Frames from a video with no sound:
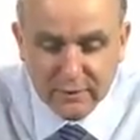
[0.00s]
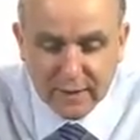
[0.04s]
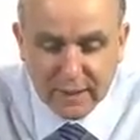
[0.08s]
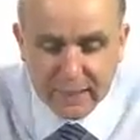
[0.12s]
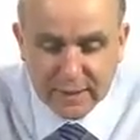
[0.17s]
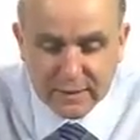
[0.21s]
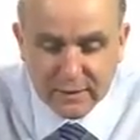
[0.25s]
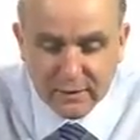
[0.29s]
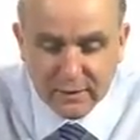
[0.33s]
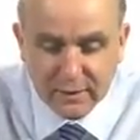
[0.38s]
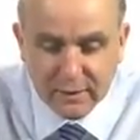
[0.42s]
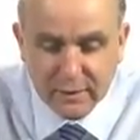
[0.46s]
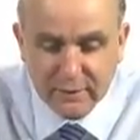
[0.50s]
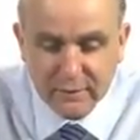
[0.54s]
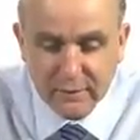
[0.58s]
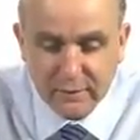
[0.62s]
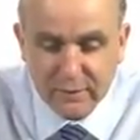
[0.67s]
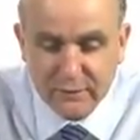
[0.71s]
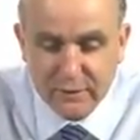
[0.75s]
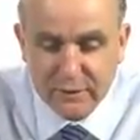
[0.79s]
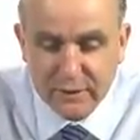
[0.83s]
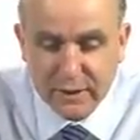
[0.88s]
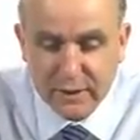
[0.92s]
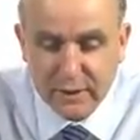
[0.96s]
of has a
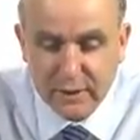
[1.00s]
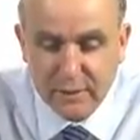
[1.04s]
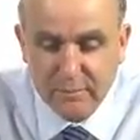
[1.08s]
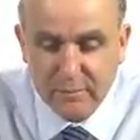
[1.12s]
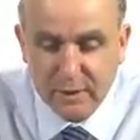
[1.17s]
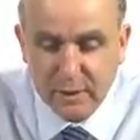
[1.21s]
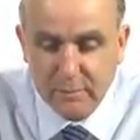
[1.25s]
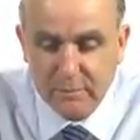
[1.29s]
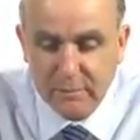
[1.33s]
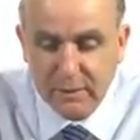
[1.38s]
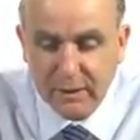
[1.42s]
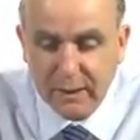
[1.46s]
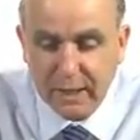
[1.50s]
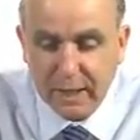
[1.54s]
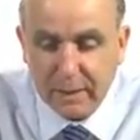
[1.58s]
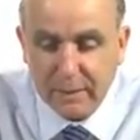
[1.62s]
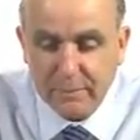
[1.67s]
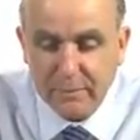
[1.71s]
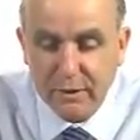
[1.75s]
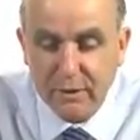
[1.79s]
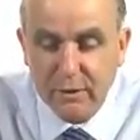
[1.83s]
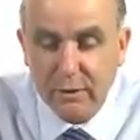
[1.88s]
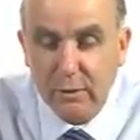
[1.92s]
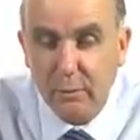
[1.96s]
level of GDP per
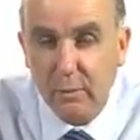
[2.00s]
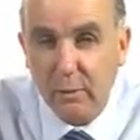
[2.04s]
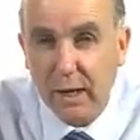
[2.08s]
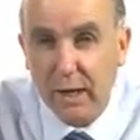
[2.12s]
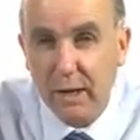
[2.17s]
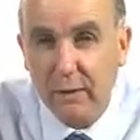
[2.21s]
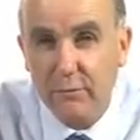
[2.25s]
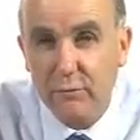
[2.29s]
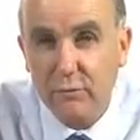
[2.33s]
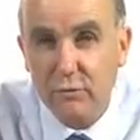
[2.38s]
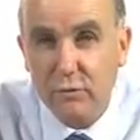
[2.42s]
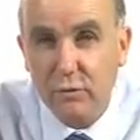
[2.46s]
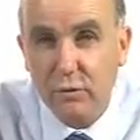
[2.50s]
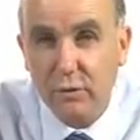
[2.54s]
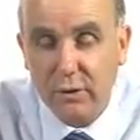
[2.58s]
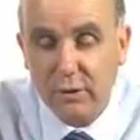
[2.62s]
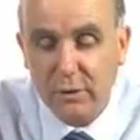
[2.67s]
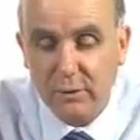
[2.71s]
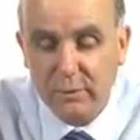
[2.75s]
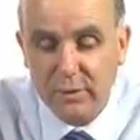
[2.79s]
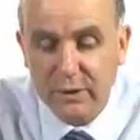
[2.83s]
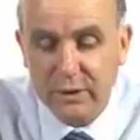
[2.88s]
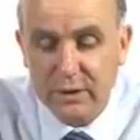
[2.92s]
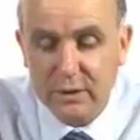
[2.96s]
capita the way I've
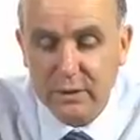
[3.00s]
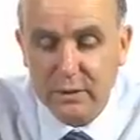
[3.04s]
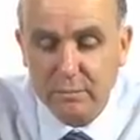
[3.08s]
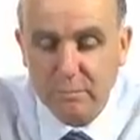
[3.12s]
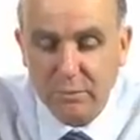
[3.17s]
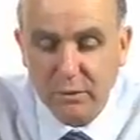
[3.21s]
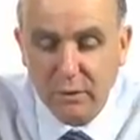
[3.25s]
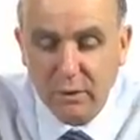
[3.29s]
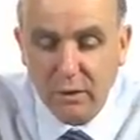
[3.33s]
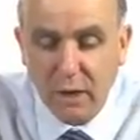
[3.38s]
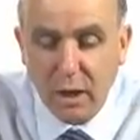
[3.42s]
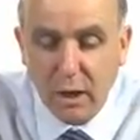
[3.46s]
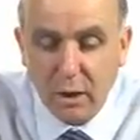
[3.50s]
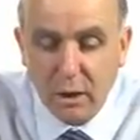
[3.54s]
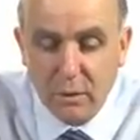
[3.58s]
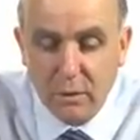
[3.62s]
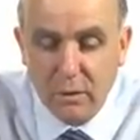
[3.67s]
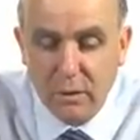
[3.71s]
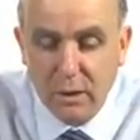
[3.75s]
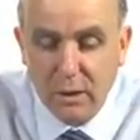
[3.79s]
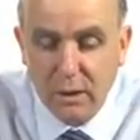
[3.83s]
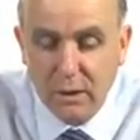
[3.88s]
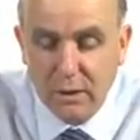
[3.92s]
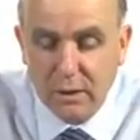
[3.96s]
drawn it, which is
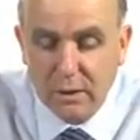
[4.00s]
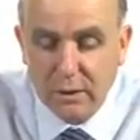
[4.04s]
below